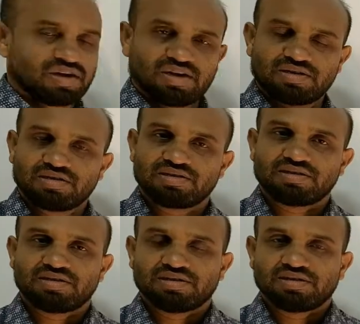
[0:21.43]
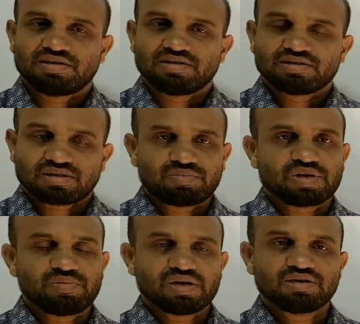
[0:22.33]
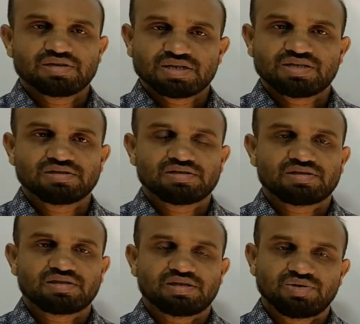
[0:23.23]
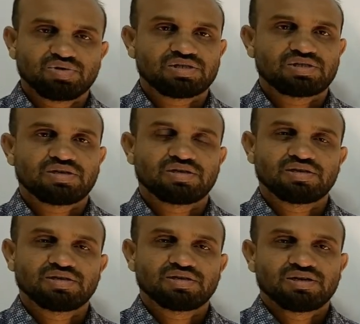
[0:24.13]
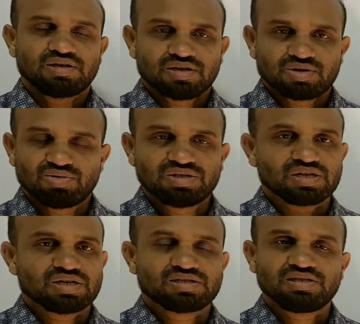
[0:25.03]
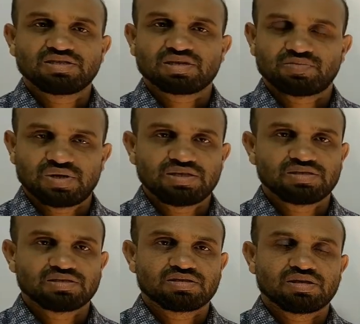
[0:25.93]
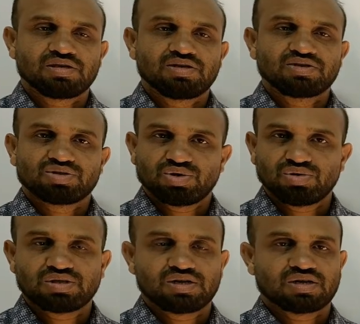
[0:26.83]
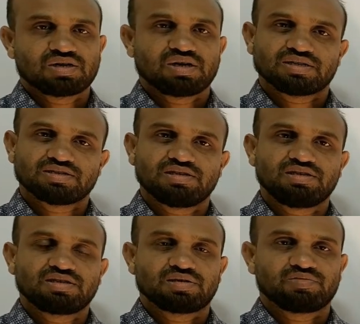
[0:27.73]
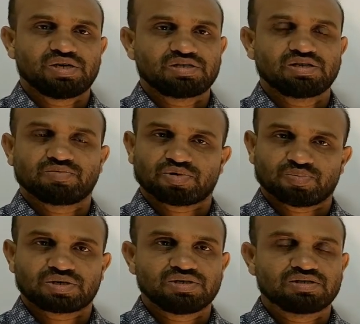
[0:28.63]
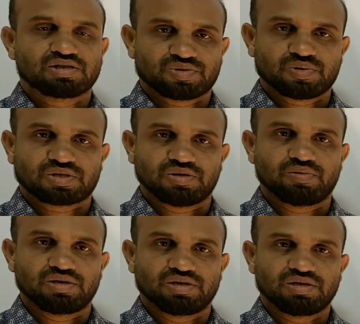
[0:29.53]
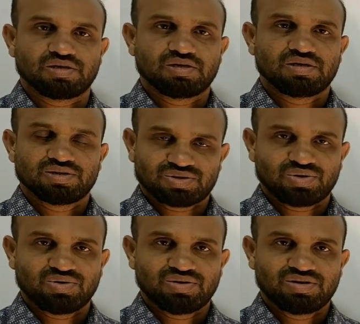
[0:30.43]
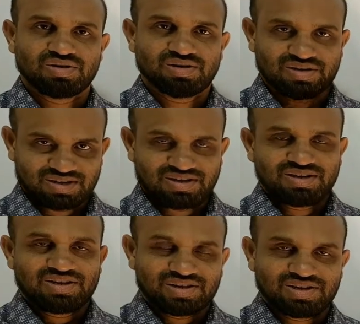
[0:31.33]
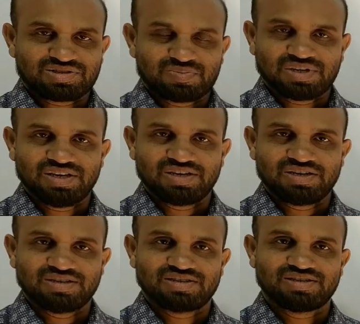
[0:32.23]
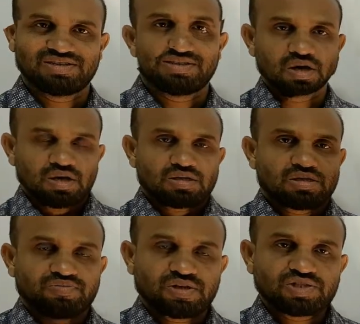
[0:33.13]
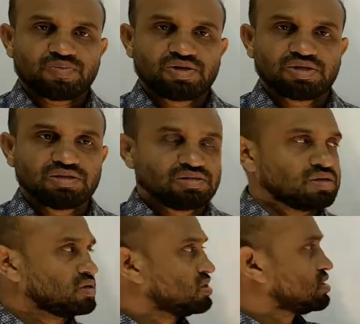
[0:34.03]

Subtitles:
and some chemical reactions in which Lewis acids and bases show their acidic and basic properties respectively. So let's begin. The first point is